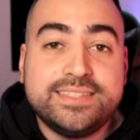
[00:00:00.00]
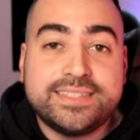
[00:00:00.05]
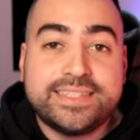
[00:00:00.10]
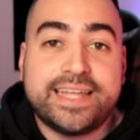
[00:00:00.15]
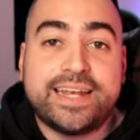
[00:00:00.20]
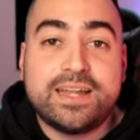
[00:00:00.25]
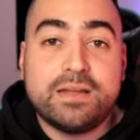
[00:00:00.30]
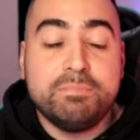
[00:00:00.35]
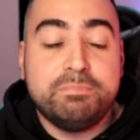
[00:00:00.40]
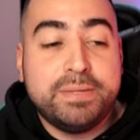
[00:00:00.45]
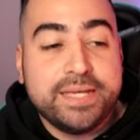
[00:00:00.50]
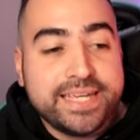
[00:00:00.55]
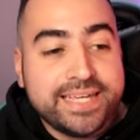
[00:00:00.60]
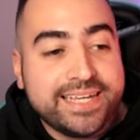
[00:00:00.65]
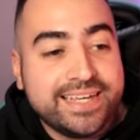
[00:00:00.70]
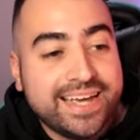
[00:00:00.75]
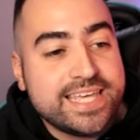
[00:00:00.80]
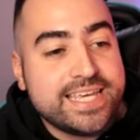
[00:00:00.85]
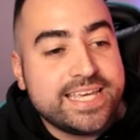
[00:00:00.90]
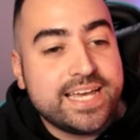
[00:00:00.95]
is gonna be
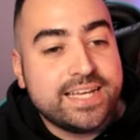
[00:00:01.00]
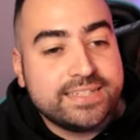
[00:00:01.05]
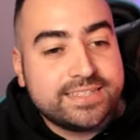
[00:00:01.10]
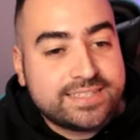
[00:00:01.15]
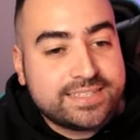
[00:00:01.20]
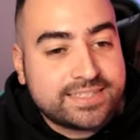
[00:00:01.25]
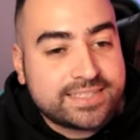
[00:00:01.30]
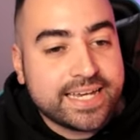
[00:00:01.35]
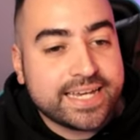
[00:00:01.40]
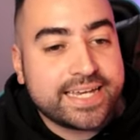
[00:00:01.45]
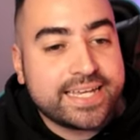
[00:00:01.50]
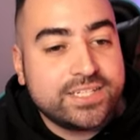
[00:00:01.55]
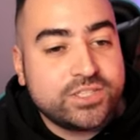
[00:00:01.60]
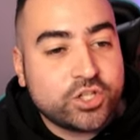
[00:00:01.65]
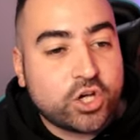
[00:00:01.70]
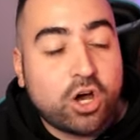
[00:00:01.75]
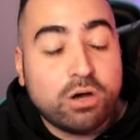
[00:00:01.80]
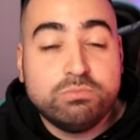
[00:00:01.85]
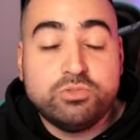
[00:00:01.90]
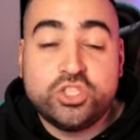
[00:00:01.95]
the second
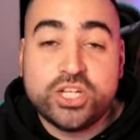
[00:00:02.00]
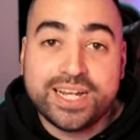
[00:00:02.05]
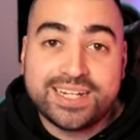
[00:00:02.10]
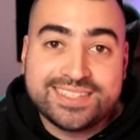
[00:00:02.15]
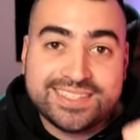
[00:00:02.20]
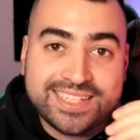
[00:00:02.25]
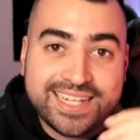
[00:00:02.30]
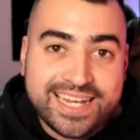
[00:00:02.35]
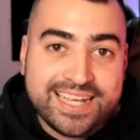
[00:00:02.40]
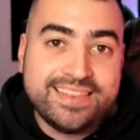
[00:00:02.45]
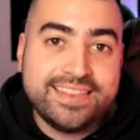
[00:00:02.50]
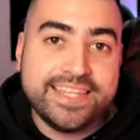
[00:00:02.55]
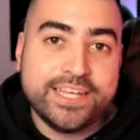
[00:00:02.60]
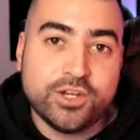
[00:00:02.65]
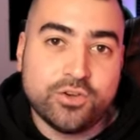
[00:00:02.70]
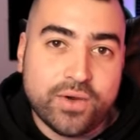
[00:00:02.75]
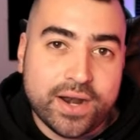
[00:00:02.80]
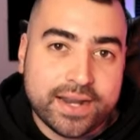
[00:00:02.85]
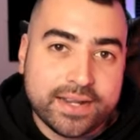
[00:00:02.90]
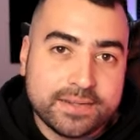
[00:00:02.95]
object in the
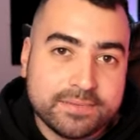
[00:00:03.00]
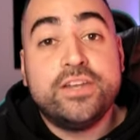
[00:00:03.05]
array.